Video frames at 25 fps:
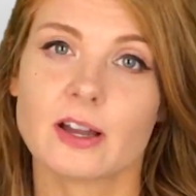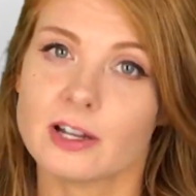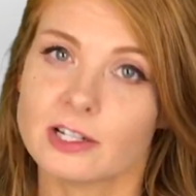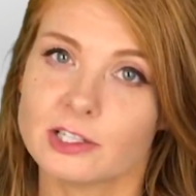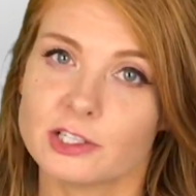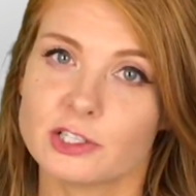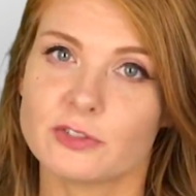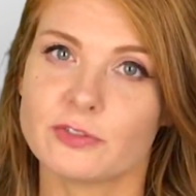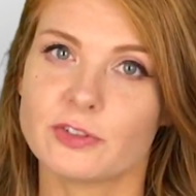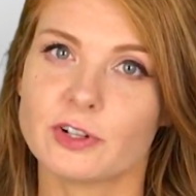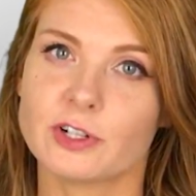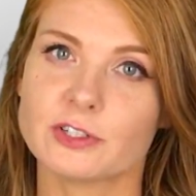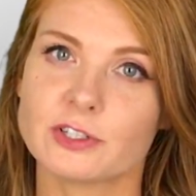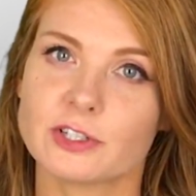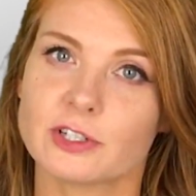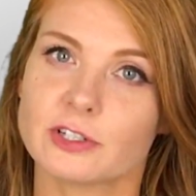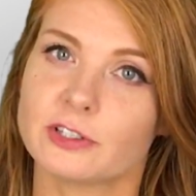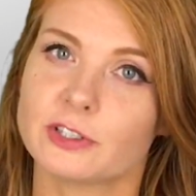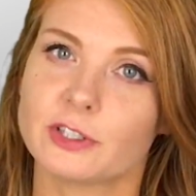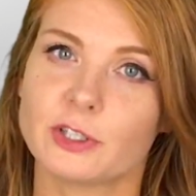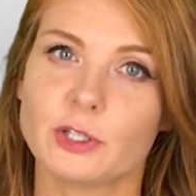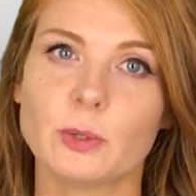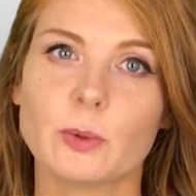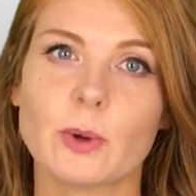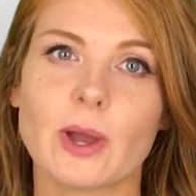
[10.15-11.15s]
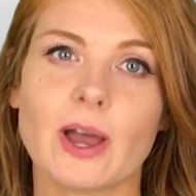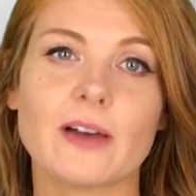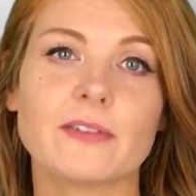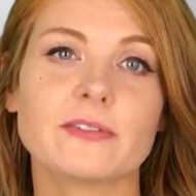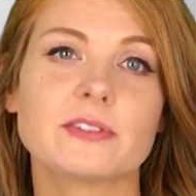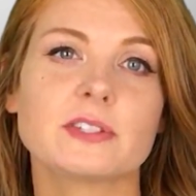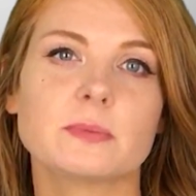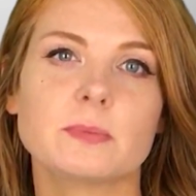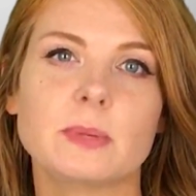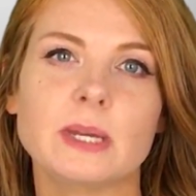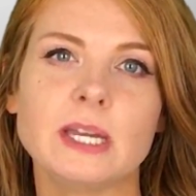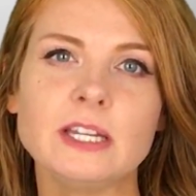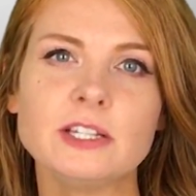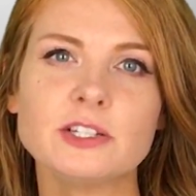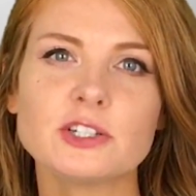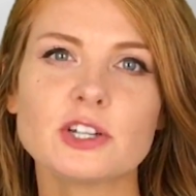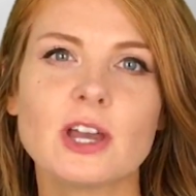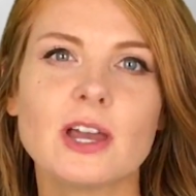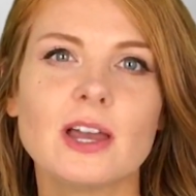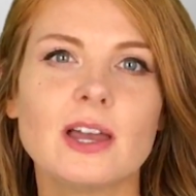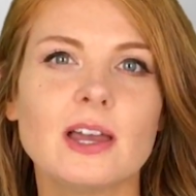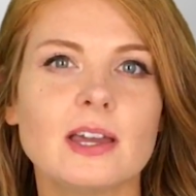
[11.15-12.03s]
controversial UF speech,